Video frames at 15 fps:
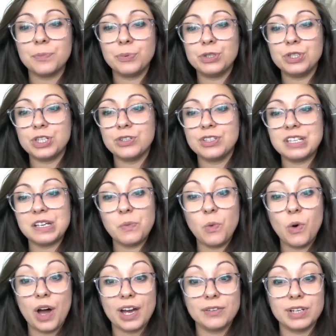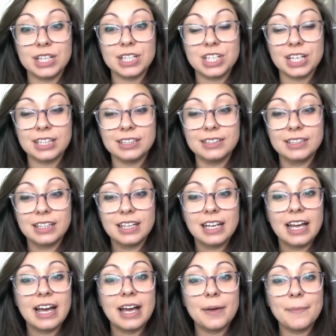producing wine region?
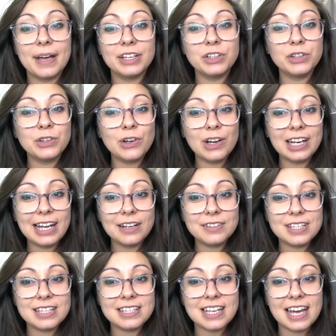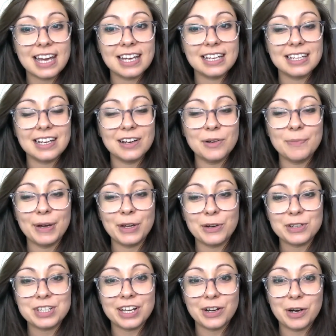And you're not allowed to say, oh my
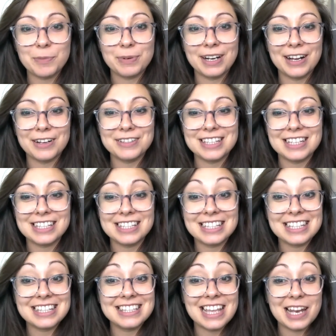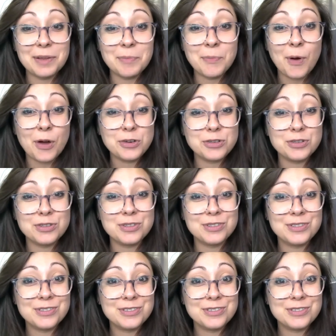gosh, I can't pronounce this. Stellenbosch?